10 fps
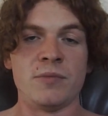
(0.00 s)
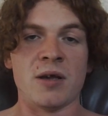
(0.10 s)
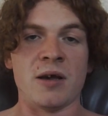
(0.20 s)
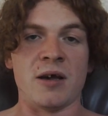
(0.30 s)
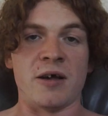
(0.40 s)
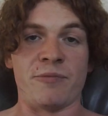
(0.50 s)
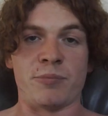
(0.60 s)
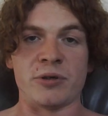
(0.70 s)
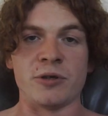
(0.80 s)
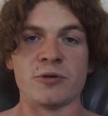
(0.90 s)
have
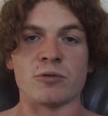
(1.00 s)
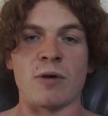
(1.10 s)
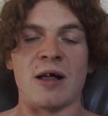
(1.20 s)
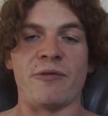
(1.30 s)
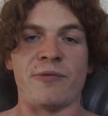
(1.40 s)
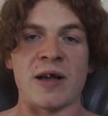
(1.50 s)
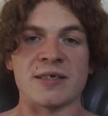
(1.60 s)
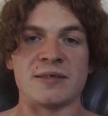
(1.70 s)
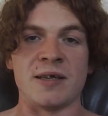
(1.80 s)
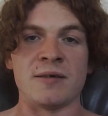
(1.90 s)
produced while
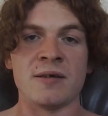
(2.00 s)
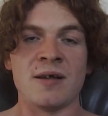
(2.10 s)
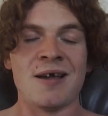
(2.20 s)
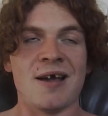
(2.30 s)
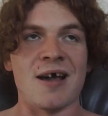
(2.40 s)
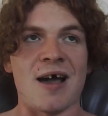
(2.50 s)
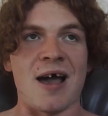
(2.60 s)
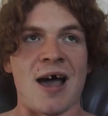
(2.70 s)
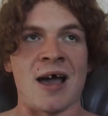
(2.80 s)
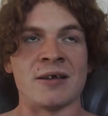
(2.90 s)
fasting
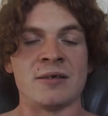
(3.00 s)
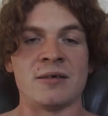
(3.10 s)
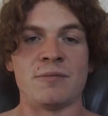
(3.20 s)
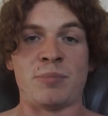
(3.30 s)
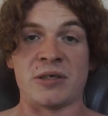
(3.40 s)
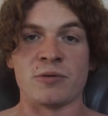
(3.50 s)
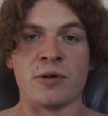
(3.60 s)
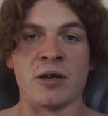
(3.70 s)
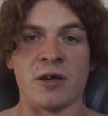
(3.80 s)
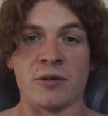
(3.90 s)
and
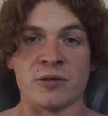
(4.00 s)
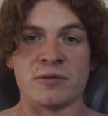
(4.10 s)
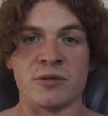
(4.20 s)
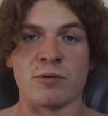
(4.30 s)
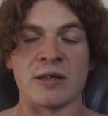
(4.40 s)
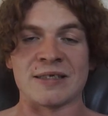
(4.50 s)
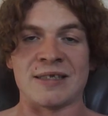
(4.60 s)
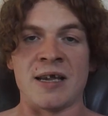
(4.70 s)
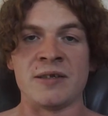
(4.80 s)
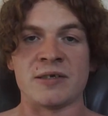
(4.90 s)
as well as the
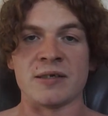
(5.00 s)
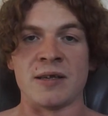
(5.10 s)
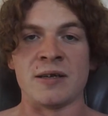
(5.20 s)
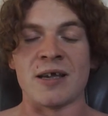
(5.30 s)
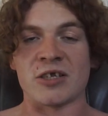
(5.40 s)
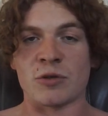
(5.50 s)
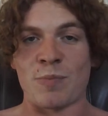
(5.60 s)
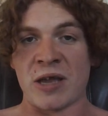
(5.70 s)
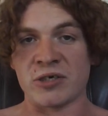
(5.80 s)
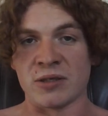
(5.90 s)
insulin,
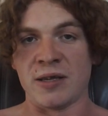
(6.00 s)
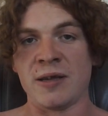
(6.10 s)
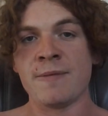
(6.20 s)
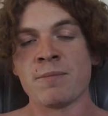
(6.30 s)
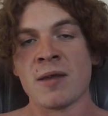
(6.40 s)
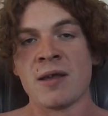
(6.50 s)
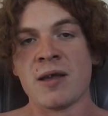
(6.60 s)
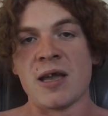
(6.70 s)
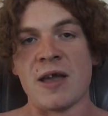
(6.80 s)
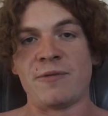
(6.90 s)
especially
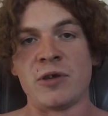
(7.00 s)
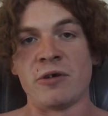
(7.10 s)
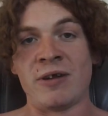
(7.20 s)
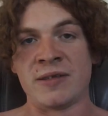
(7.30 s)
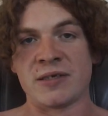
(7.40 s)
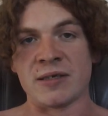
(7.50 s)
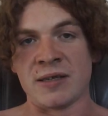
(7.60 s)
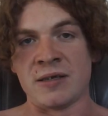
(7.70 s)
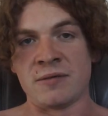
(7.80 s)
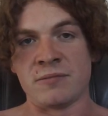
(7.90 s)
if you're
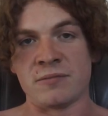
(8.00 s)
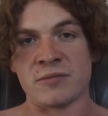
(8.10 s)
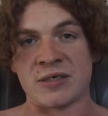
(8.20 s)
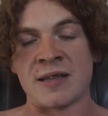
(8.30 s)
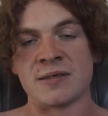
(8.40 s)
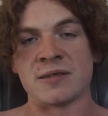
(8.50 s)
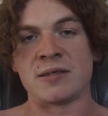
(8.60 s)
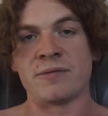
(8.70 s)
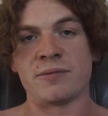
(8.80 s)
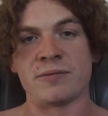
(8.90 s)
insulin
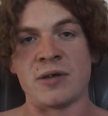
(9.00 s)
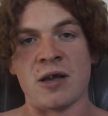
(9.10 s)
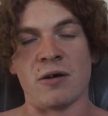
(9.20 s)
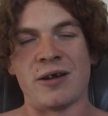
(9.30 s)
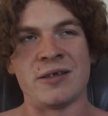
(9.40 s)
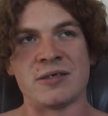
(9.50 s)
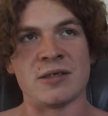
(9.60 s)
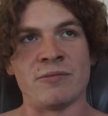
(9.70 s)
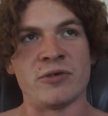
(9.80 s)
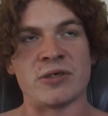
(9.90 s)
sensitive or
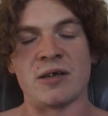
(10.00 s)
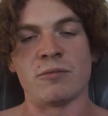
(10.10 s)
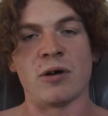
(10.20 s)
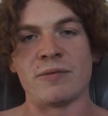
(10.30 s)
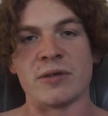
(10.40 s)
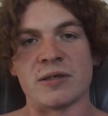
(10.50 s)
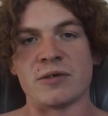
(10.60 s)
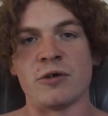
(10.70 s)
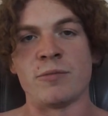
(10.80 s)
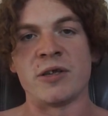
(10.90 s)
insulin resistant, whatever the
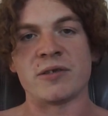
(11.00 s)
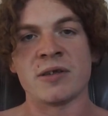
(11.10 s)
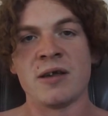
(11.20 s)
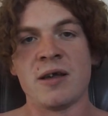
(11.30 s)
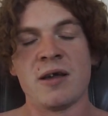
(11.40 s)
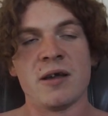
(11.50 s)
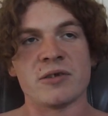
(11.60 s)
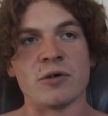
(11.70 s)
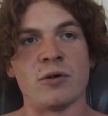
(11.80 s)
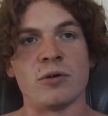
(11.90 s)
term is.
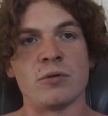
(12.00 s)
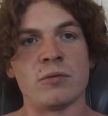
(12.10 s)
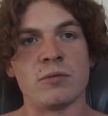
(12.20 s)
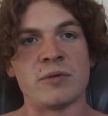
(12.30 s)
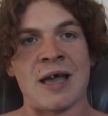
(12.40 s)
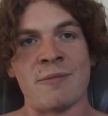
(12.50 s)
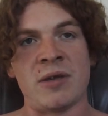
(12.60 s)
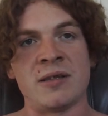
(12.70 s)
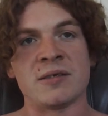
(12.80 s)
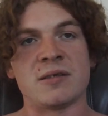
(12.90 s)
So that
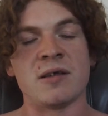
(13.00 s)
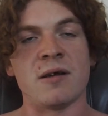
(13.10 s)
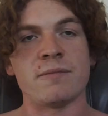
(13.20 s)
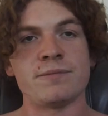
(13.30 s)
means that